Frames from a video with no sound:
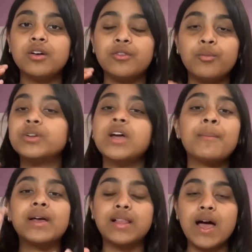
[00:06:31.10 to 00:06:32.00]
what time
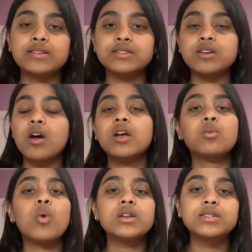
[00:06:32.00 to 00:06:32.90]
my classes are,
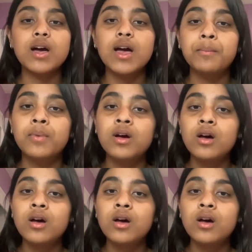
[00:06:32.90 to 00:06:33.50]
and what time